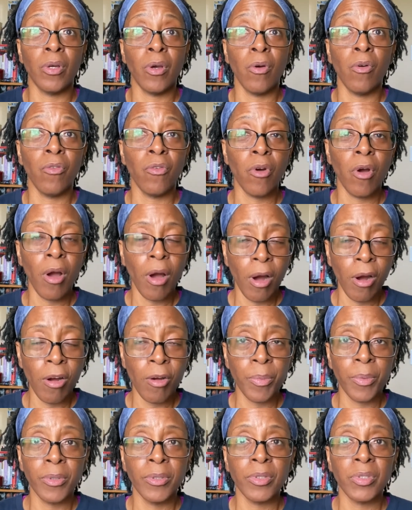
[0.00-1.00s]
over
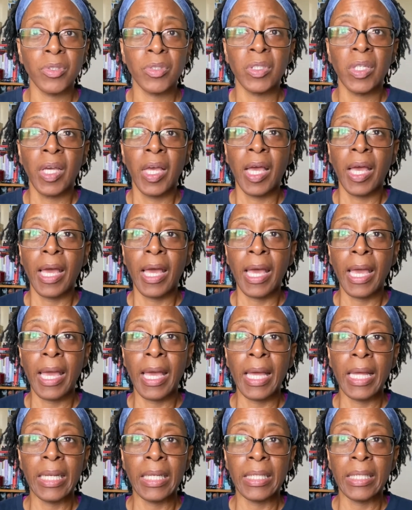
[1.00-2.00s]
harbors
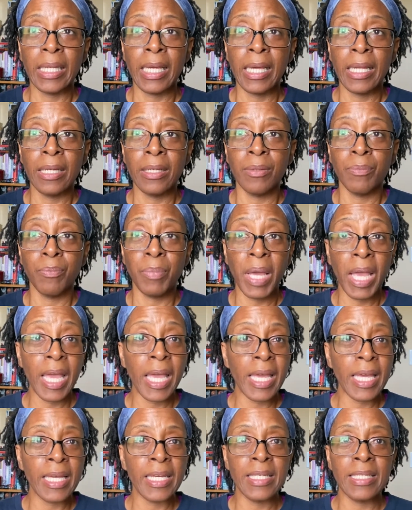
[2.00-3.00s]
and
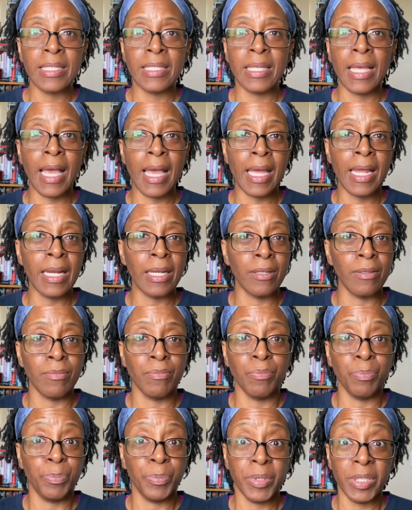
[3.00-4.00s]
bays
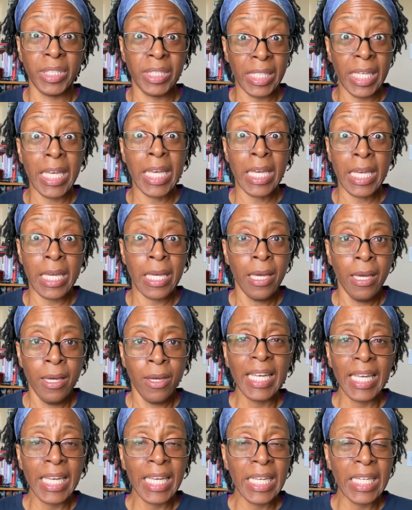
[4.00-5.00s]
and sea
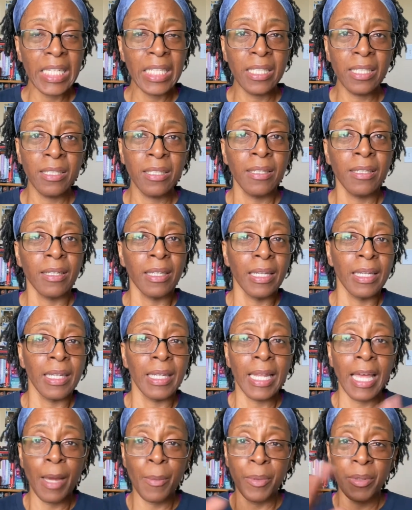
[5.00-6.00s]
in
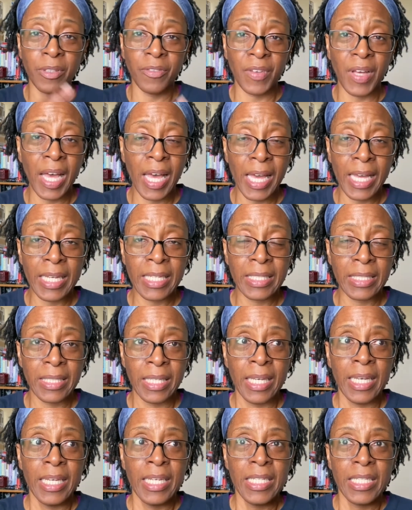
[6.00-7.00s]
Labyrinth of Ice,
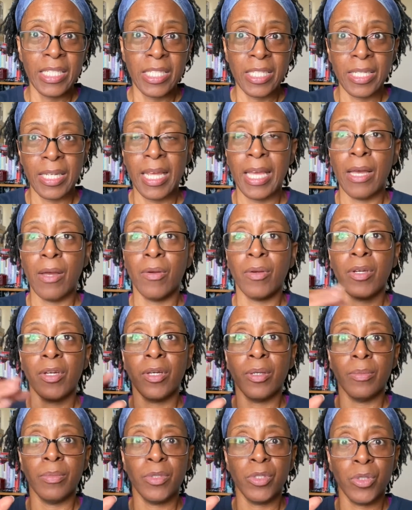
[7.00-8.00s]
to now
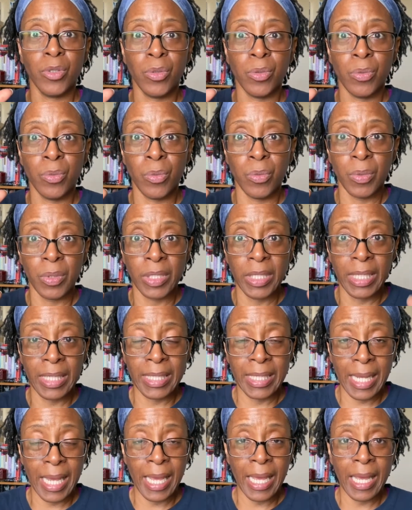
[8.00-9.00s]
come to
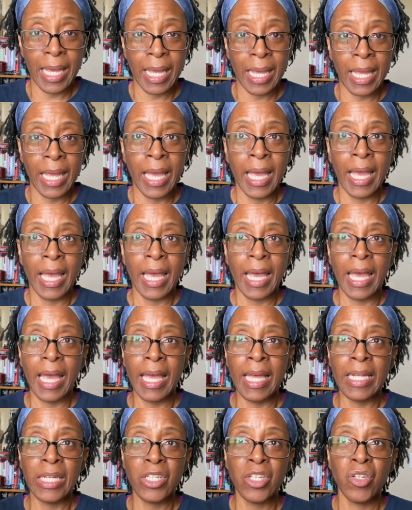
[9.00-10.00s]
today
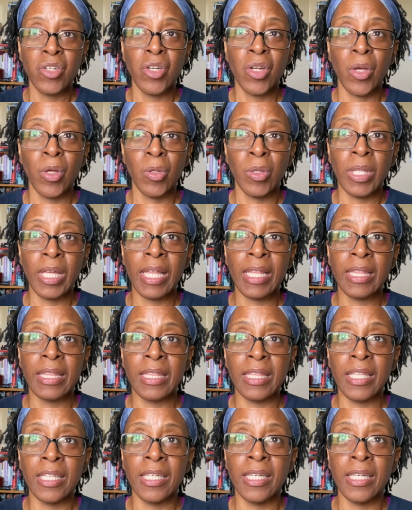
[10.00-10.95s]
and to know that